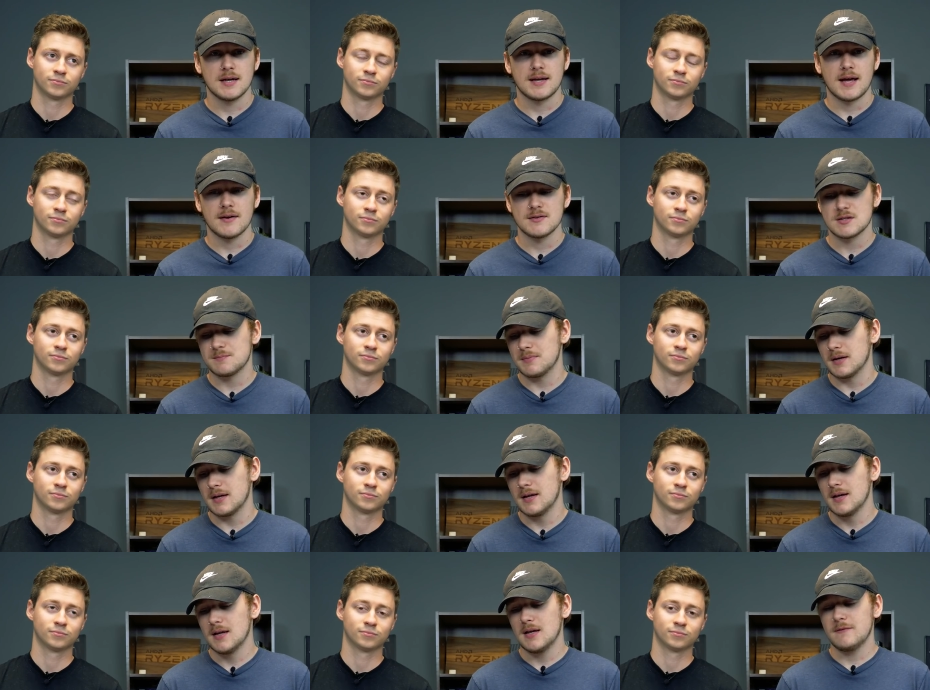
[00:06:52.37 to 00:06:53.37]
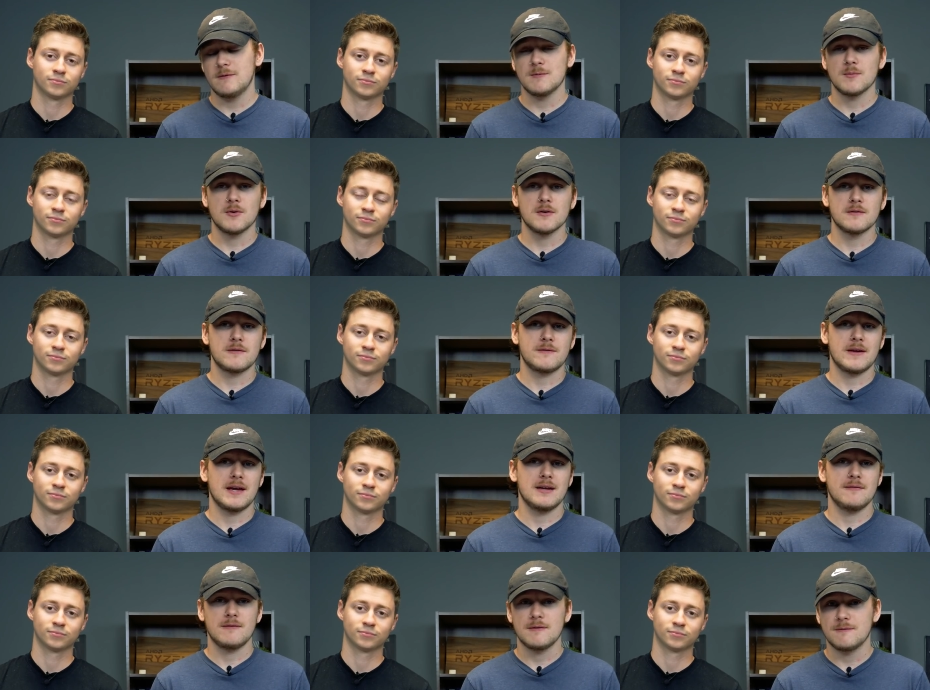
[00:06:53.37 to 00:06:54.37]
Speaker 1: cutouts, but if you're more of a
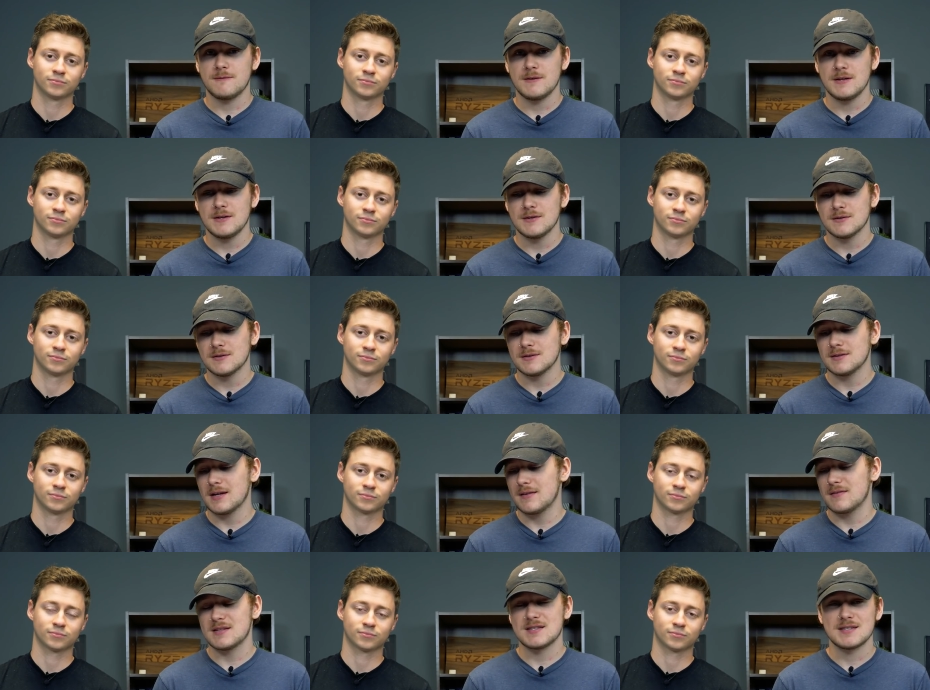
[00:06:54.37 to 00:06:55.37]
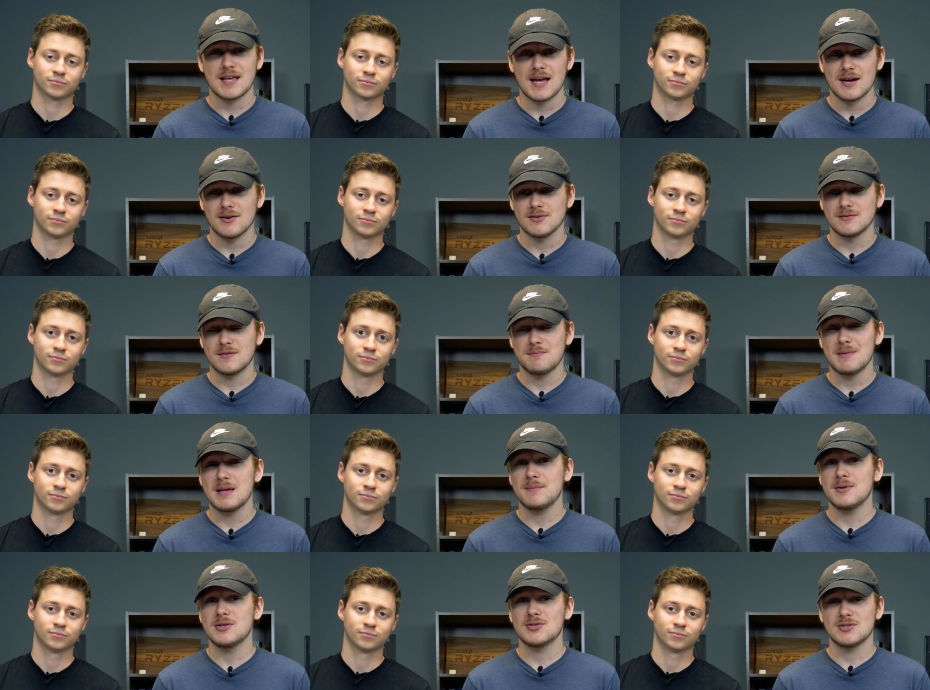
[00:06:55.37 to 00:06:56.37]
fan of the feel and the sound,
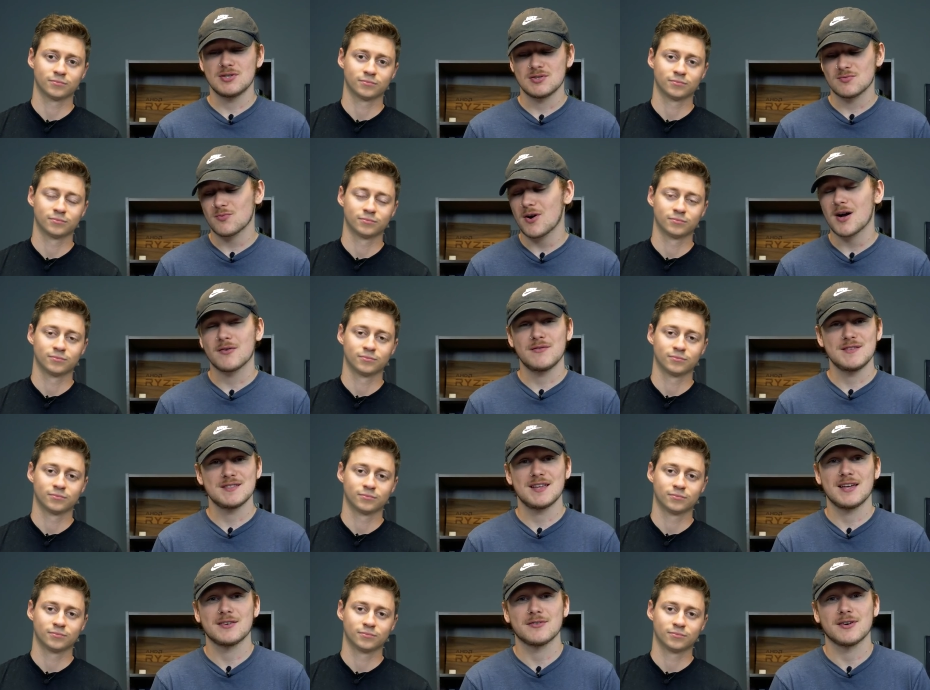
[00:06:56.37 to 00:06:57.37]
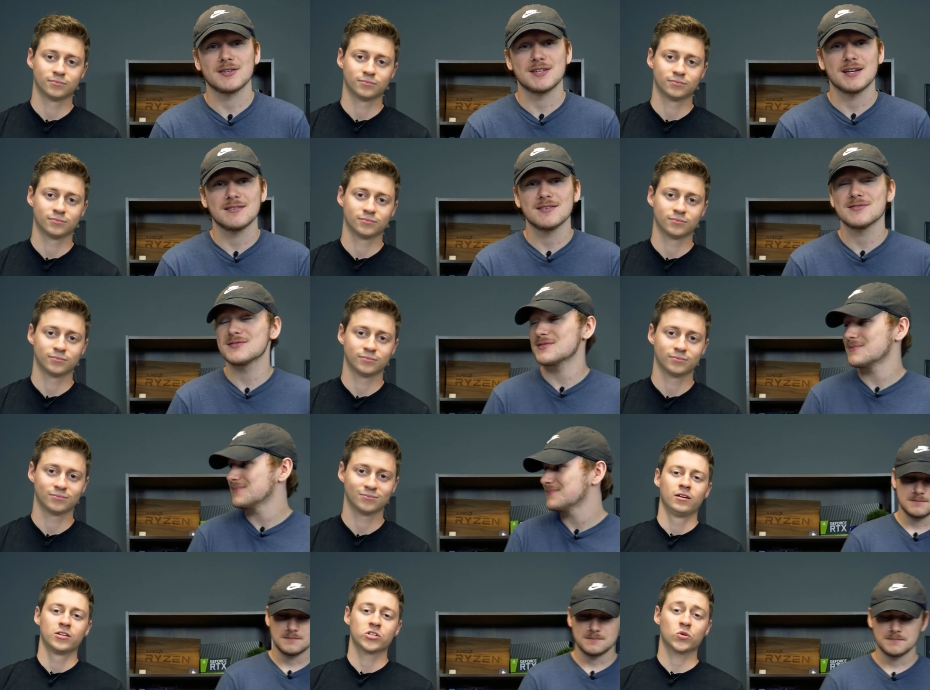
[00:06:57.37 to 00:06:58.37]
maybe you should just rock these Gateron yellows.
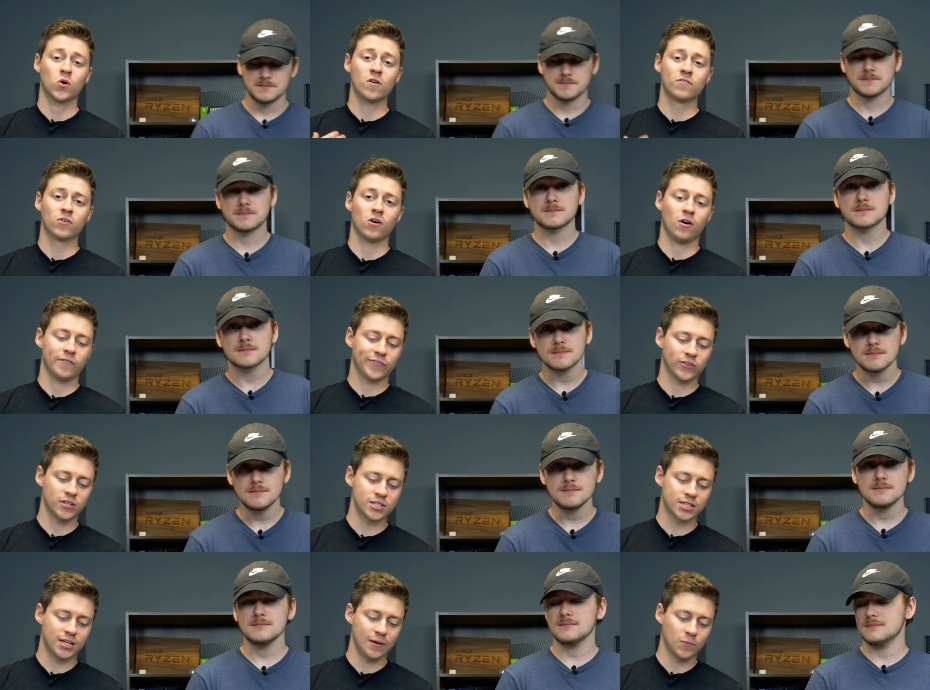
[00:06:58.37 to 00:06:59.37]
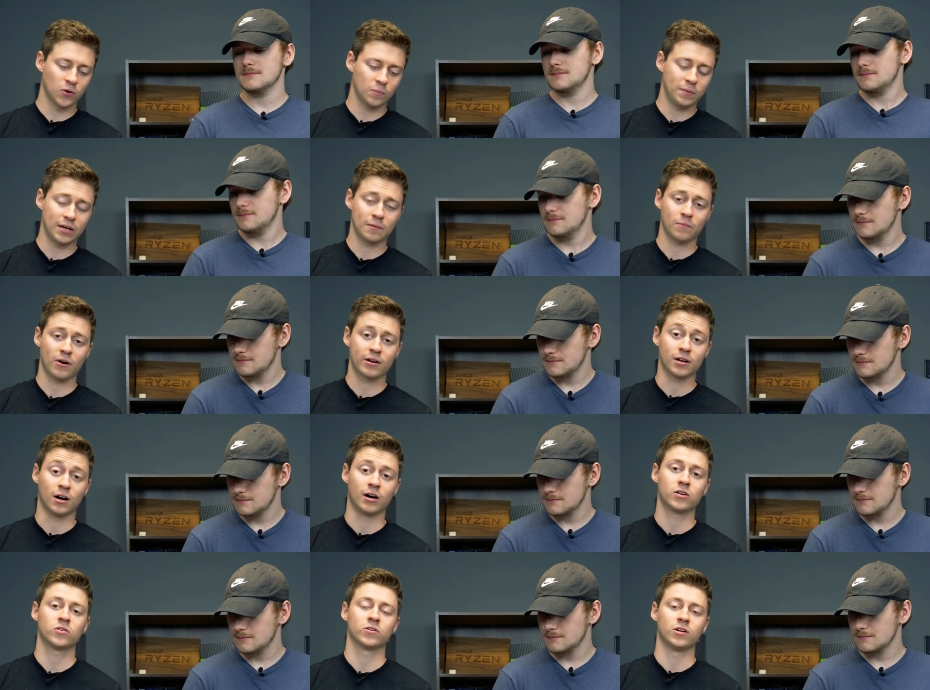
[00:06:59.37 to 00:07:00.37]
Speaker 2: So overall, for this keyboard being around one
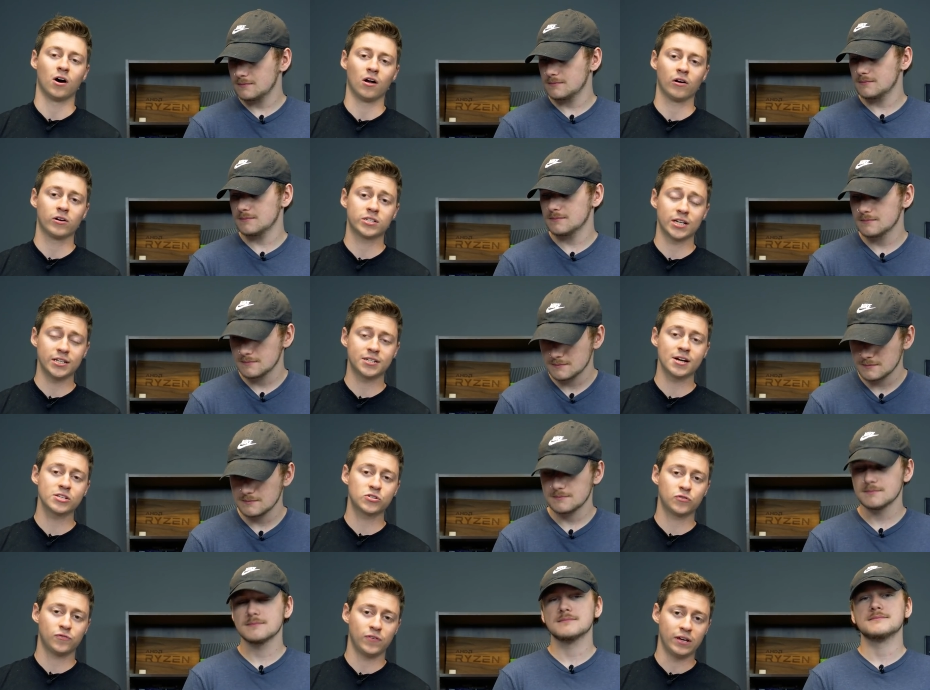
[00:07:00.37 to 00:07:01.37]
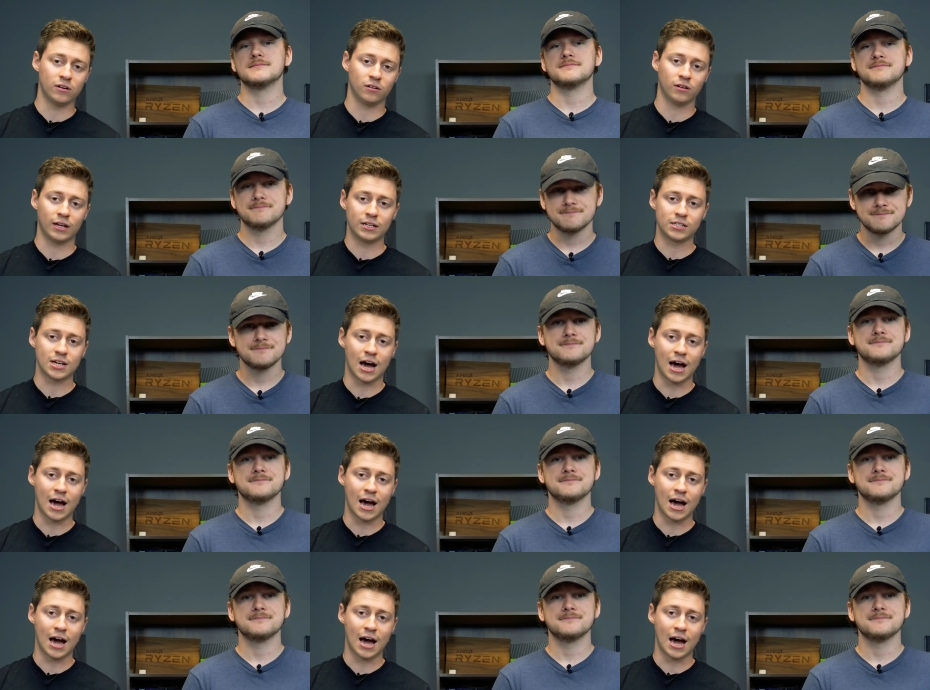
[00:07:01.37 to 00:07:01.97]
hundred dollars, it does feel and